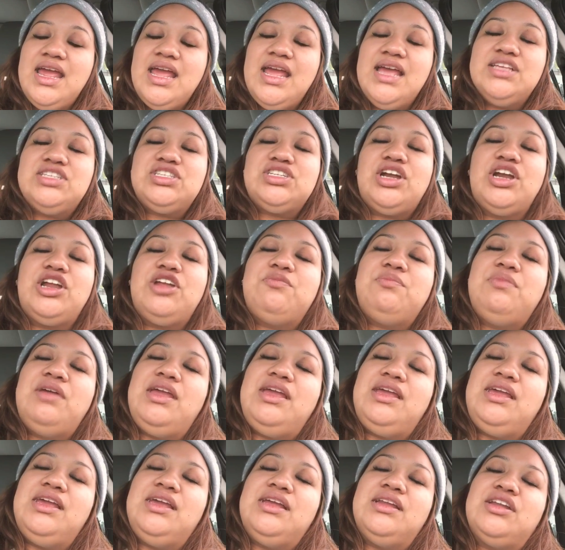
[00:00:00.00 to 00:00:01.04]
it started
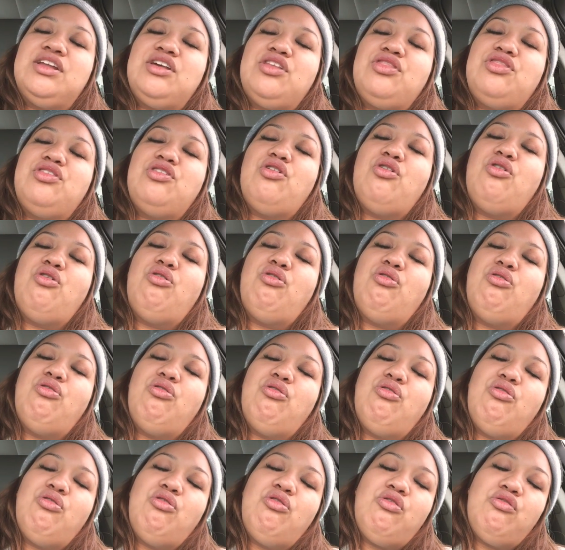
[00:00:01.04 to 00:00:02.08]
making the
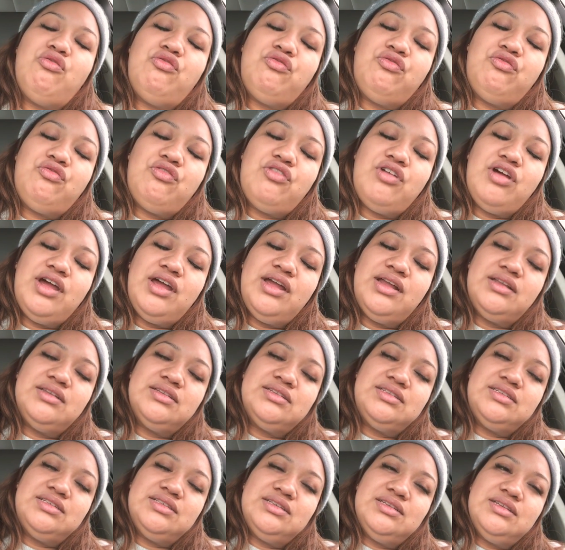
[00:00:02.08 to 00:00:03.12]
whole
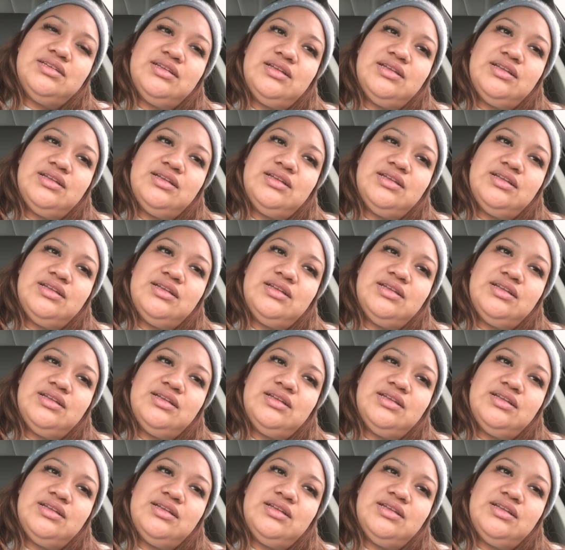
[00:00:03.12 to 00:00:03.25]
front,